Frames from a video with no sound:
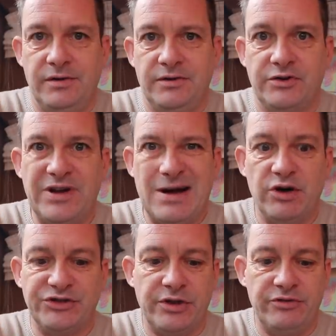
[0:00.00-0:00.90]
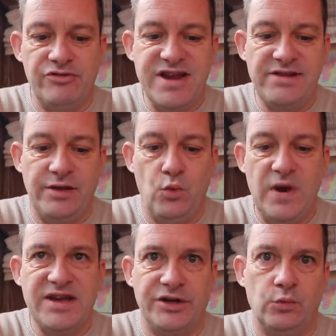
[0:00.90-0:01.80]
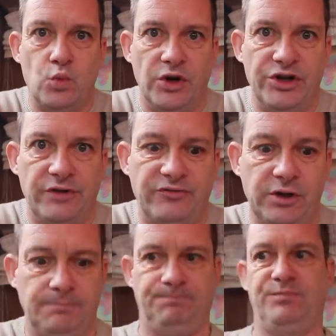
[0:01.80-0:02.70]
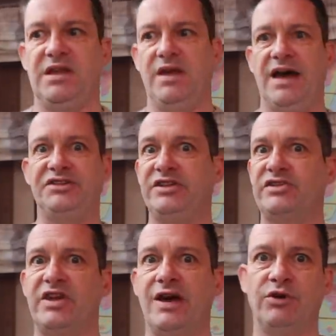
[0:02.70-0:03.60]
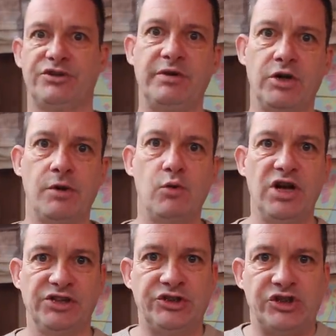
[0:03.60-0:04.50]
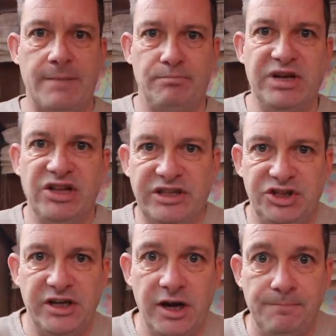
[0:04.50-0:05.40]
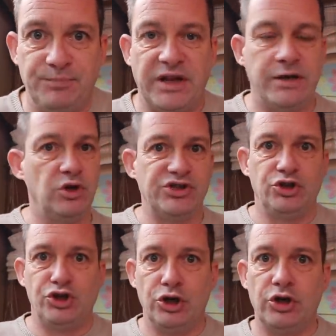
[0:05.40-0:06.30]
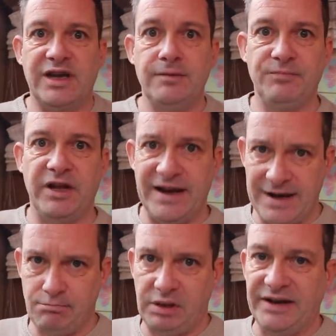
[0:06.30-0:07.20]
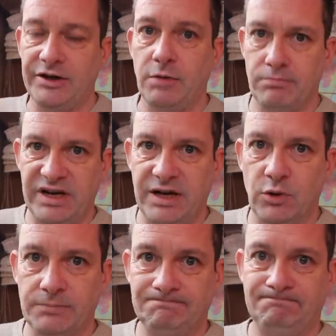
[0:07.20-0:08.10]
So now on to the really weird and wonderful. I did say I want to become a world champion this year and I wasn't joking and I am planning on being one.